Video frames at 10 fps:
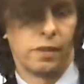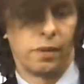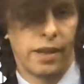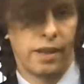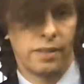
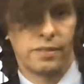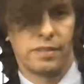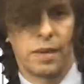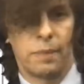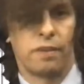Okay, this is
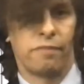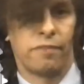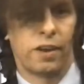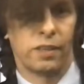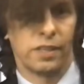going to be a
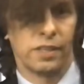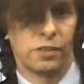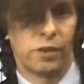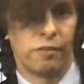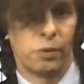fairly
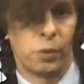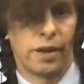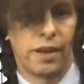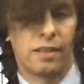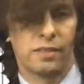straightforward
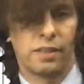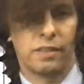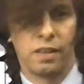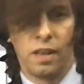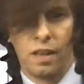
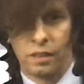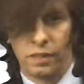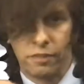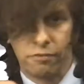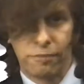analysis.
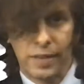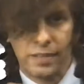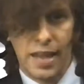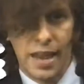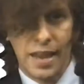Let's
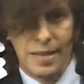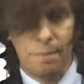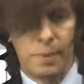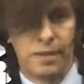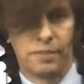fix any
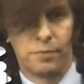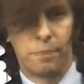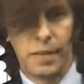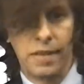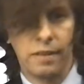bids
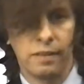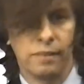B.